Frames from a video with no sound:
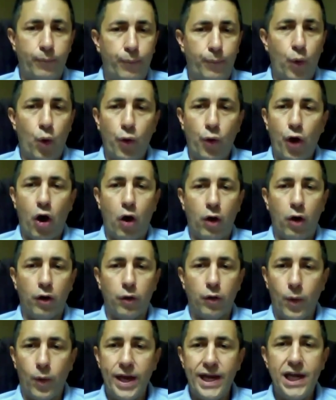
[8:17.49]
Bulldog
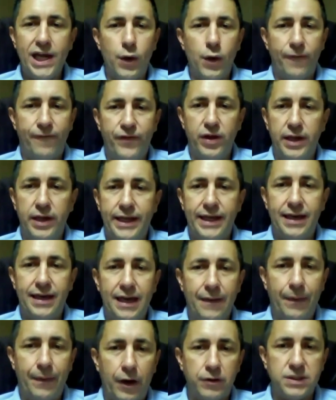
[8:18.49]
radio affiliate
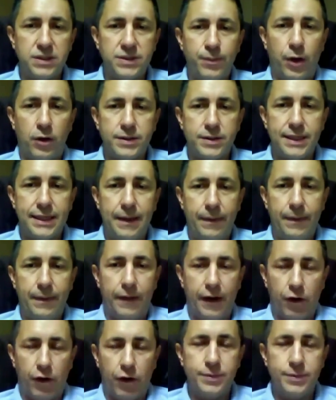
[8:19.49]
in their
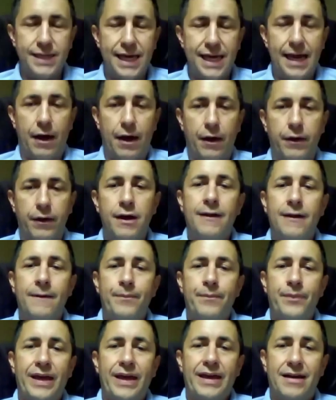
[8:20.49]
hometown,
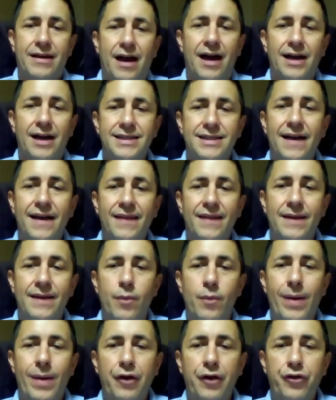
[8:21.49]
and contact them
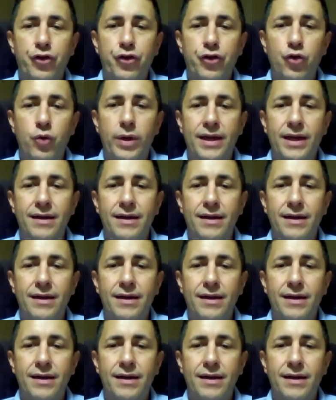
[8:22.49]
about doing